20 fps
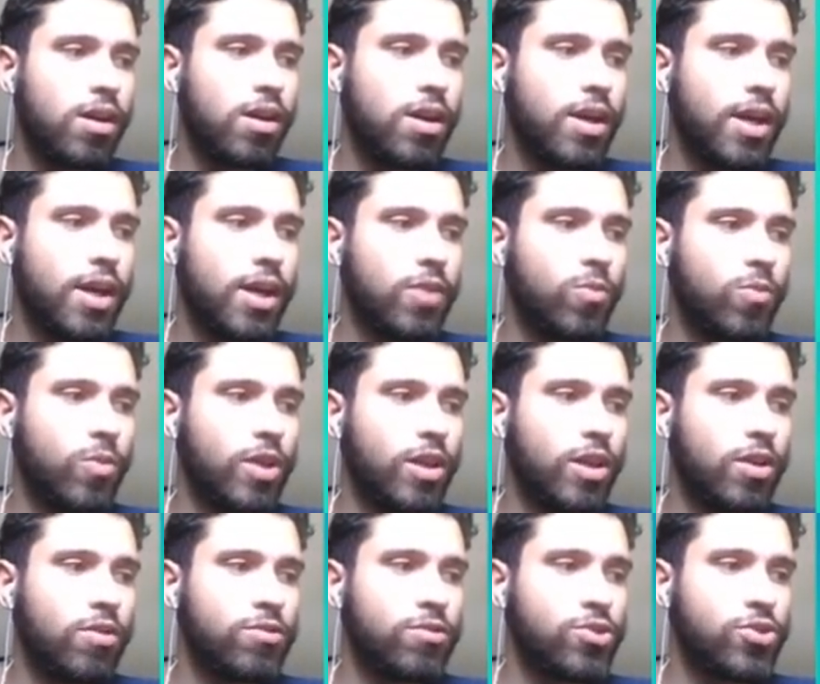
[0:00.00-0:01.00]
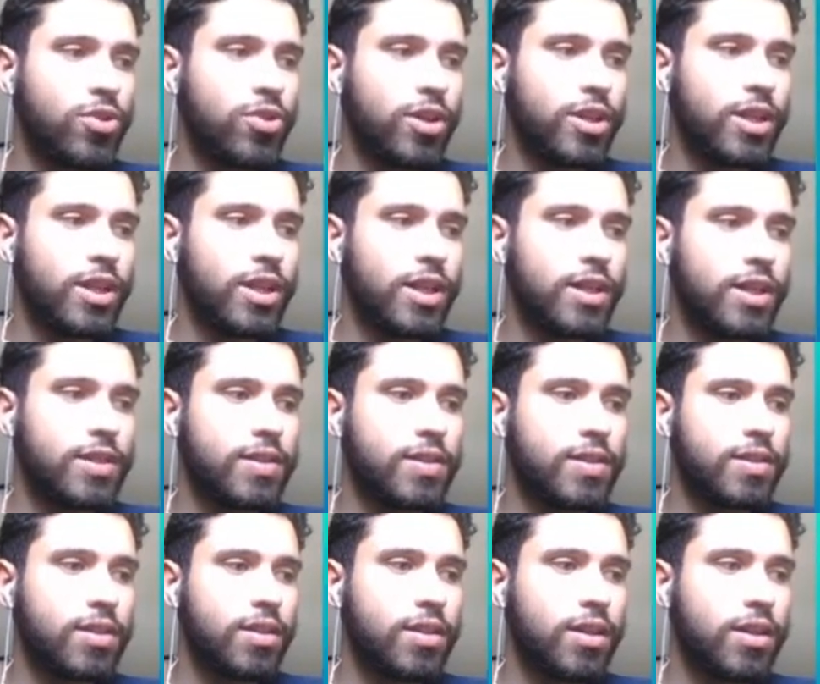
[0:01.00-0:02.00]
and we constructed it,
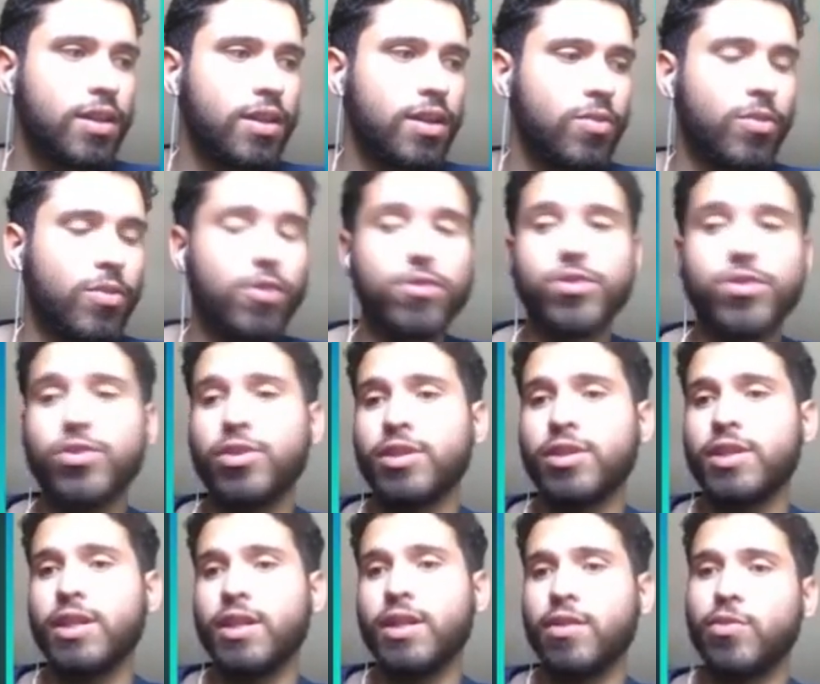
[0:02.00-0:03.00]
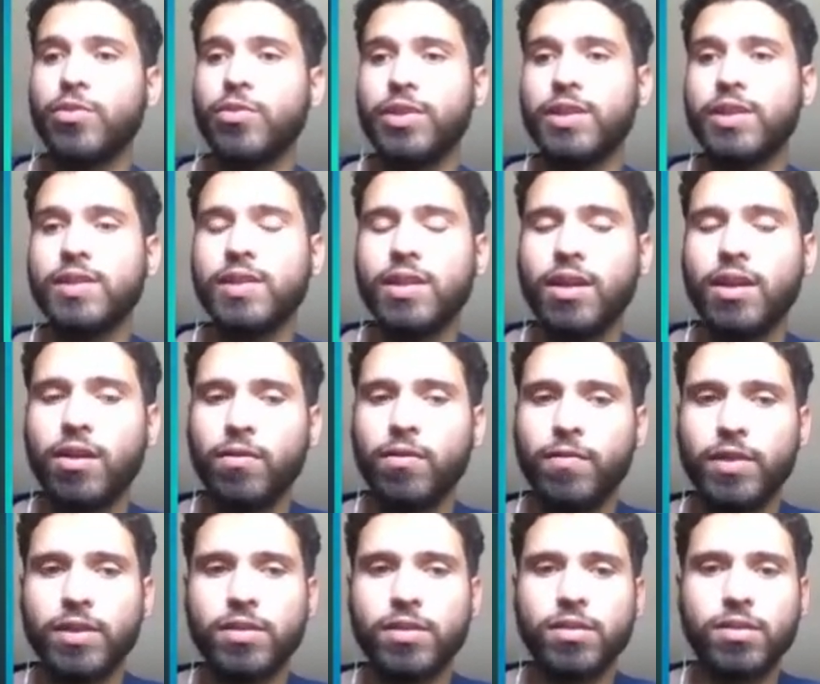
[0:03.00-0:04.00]
reconstructed a 3D scene out of
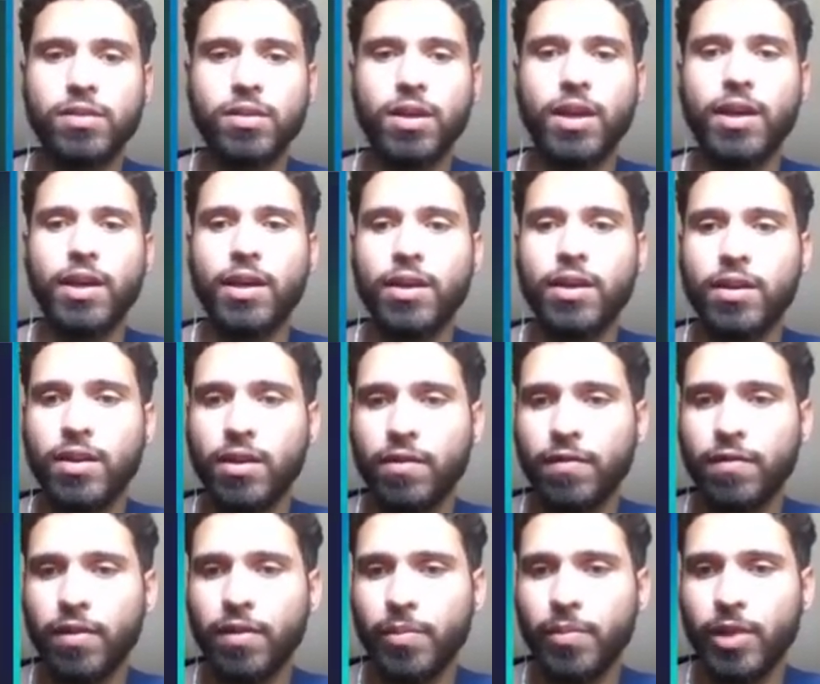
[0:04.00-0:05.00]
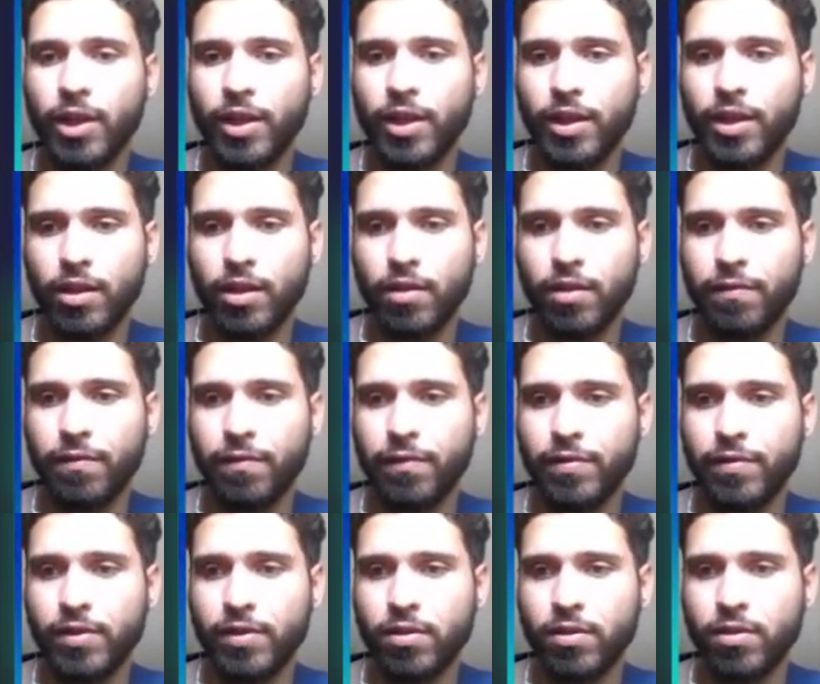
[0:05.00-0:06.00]
it. And if I play the gift
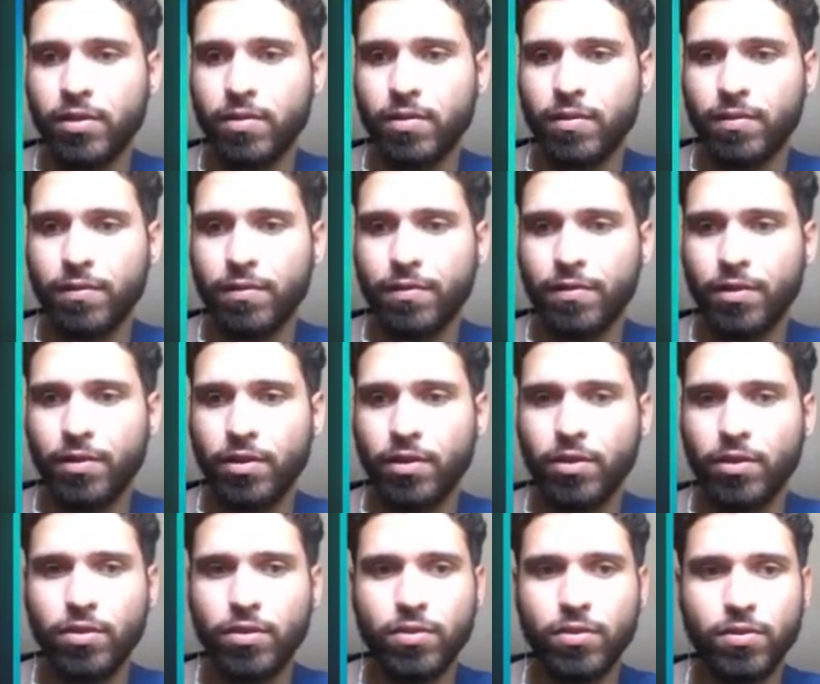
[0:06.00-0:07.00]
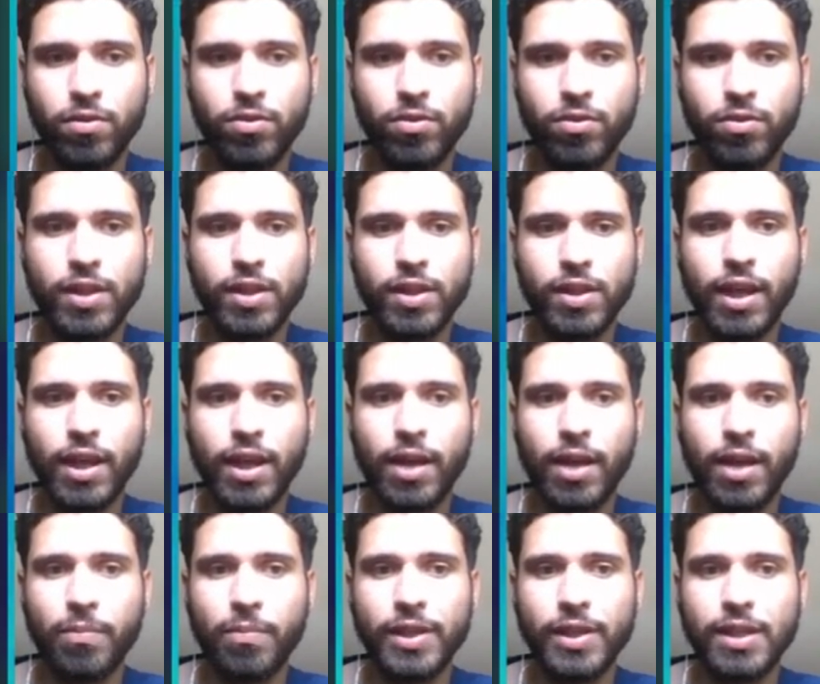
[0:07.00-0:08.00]
for you, you see that
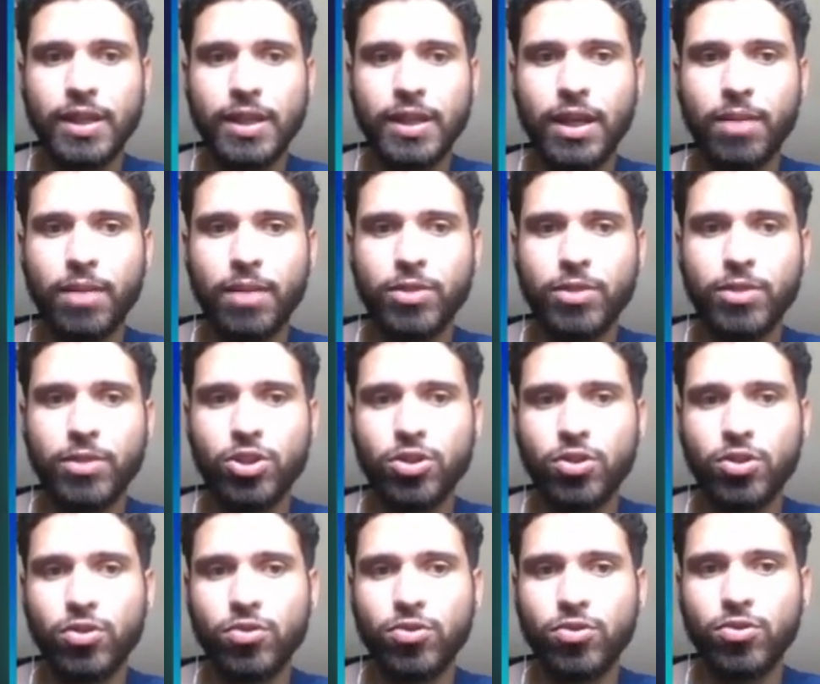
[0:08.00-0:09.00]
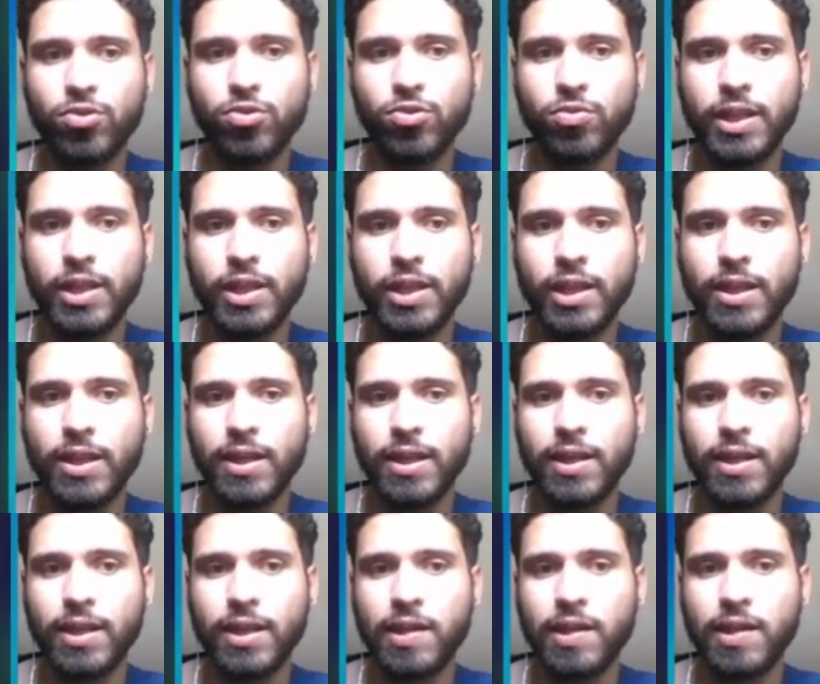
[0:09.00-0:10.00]
basically I'm just zooming
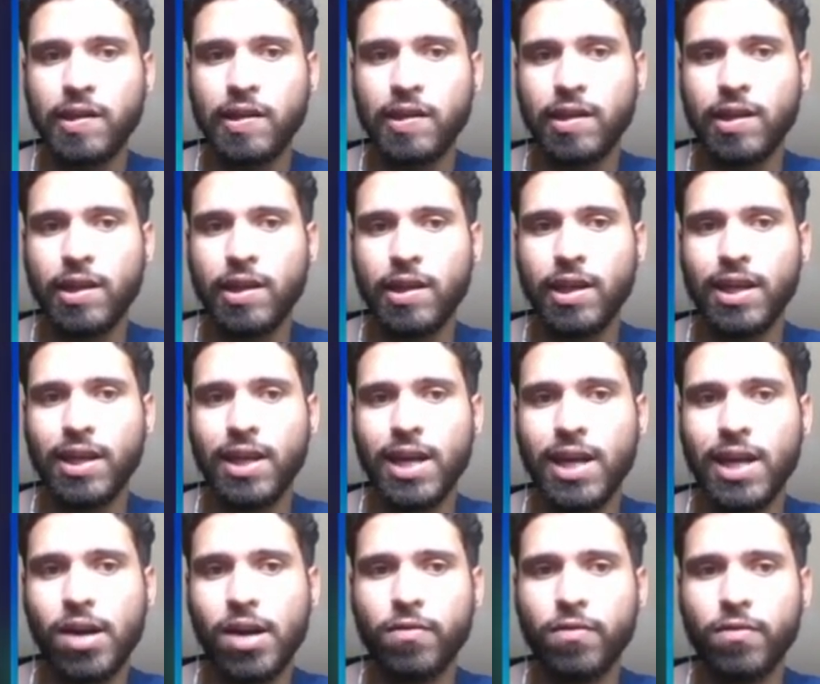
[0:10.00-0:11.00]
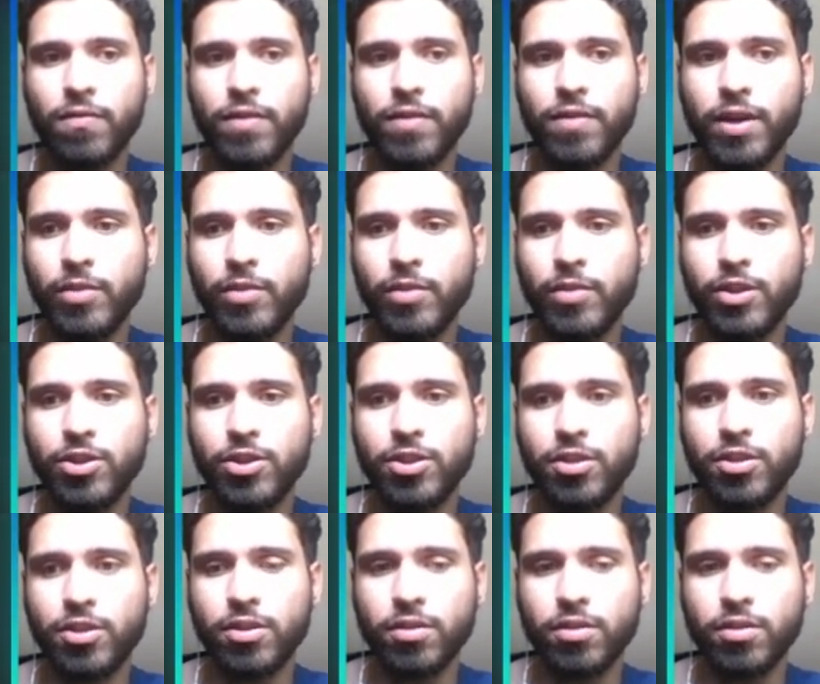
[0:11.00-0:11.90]
in and out of the image.